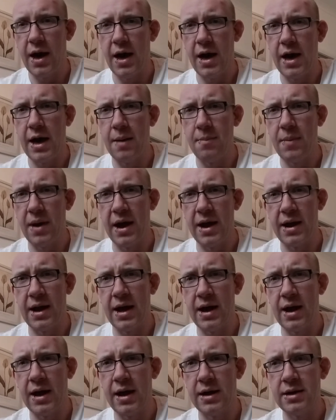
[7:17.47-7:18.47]
and
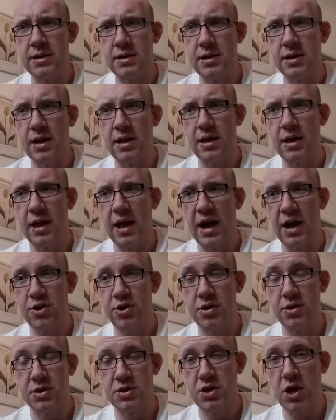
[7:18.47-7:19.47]

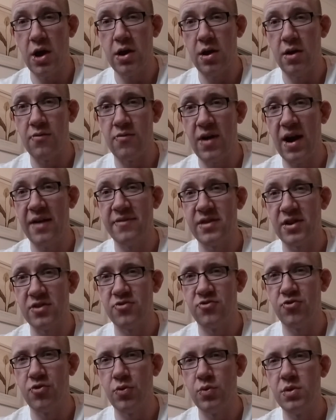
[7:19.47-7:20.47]
the turn it arrived, I
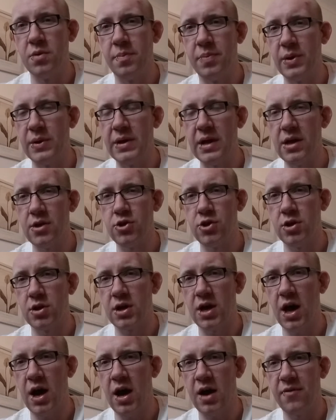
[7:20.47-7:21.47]
drew the Blood Angel
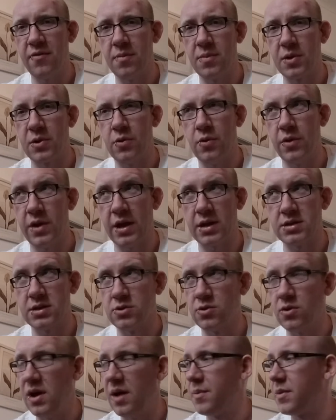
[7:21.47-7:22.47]
card from the Codex.
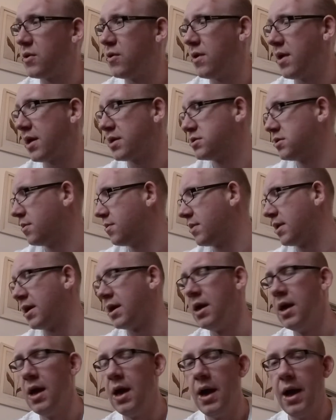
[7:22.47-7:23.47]
I don't have my Codex on
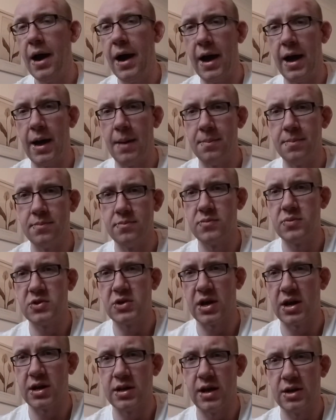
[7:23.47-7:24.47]
me.
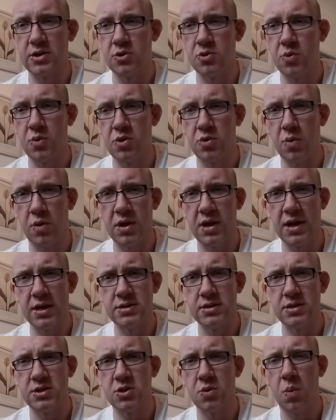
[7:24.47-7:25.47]
So I don't know which one it
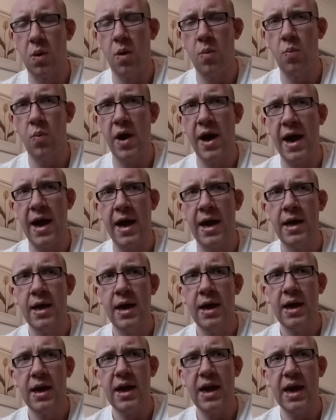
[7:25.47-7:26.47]
is. It's the one where
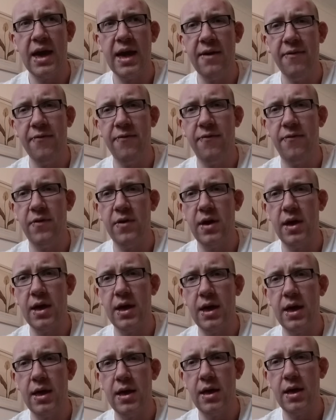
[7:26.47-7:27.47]
if
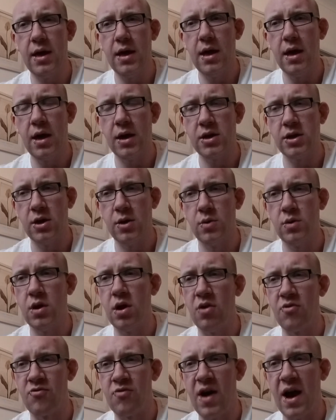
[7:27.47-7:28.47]
a
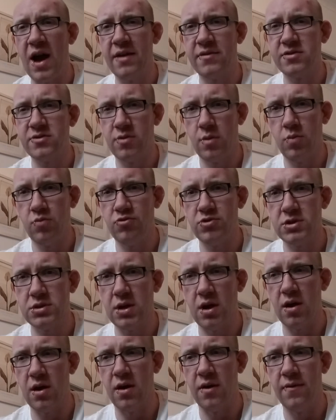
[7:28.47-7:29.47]
unit arrives from
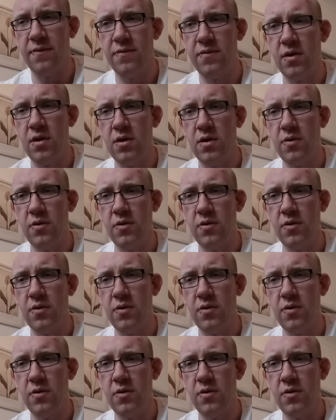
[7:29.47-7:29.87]
reserve